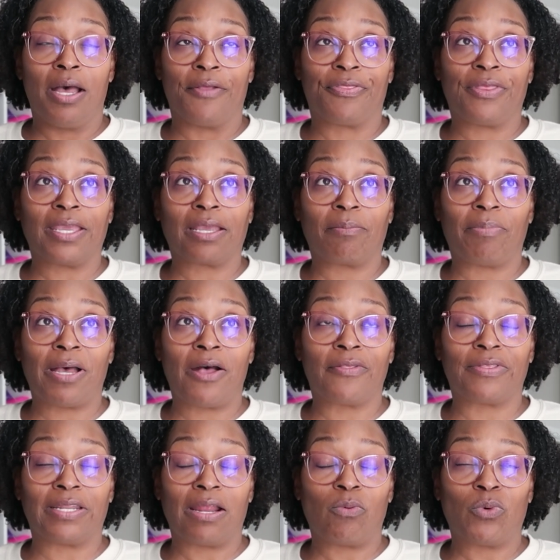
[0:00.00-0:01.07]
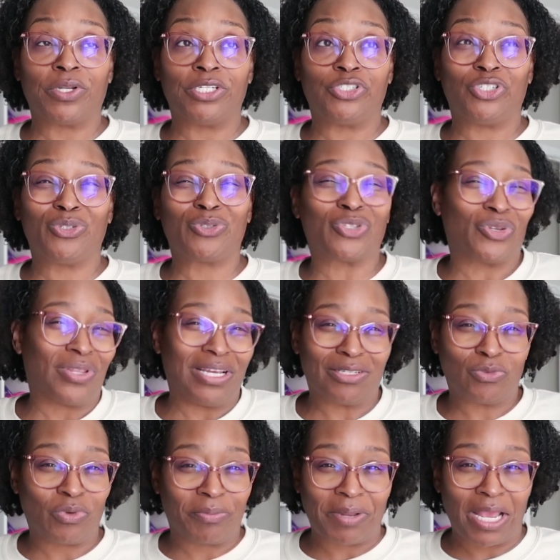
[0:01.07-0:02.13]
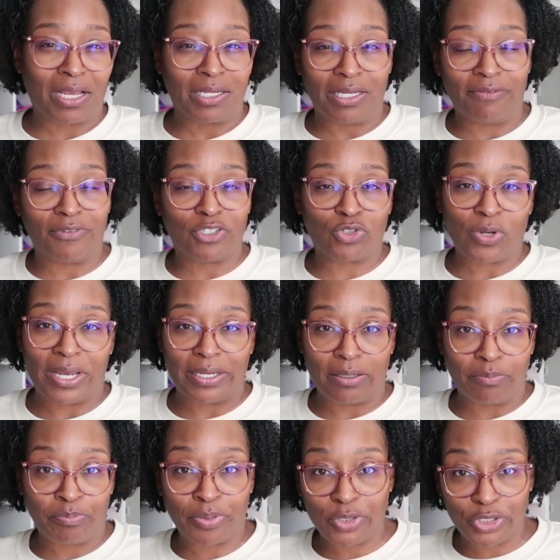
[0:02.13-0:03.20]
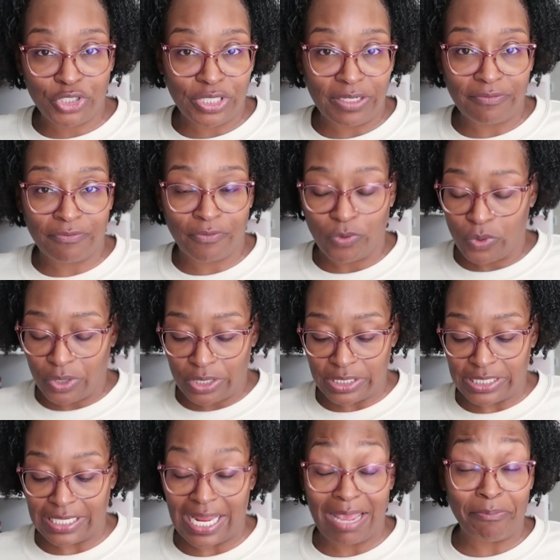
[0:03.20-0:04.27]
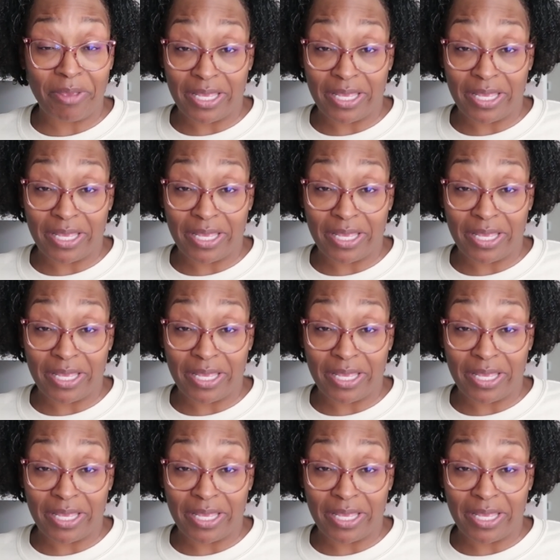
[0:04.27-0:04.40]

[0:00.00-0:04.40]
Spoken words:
think about, that I want to do. So that's why I'm not going to even try to push it for today,